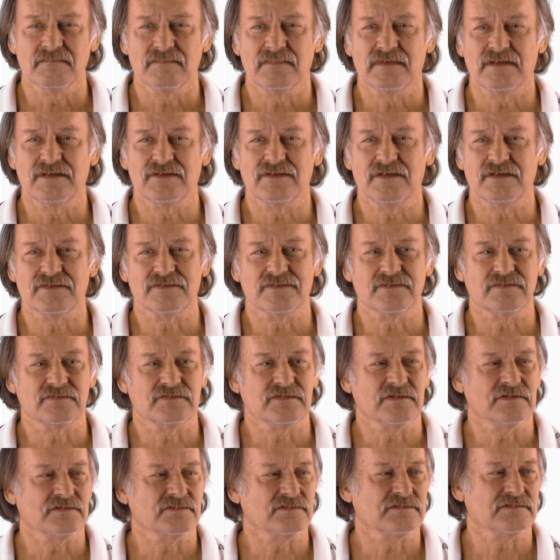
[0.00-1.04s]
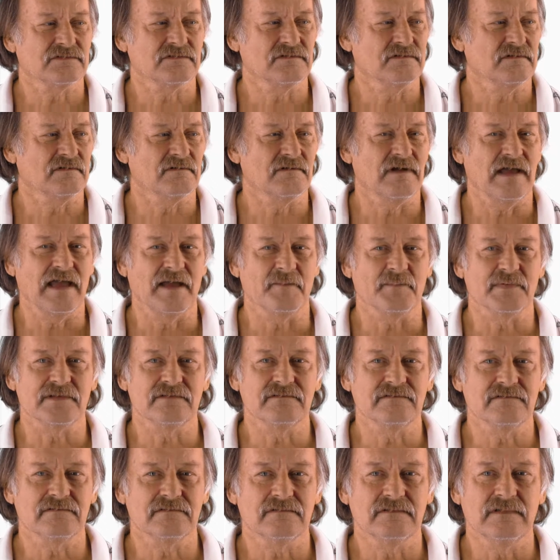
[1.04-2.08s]
It doesn't just,
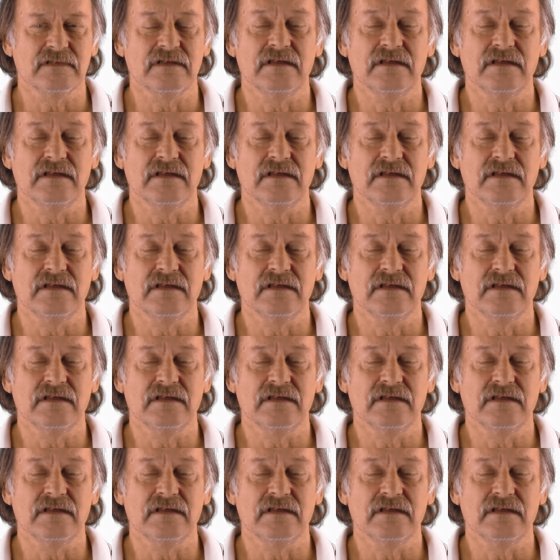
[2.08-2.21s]
happen.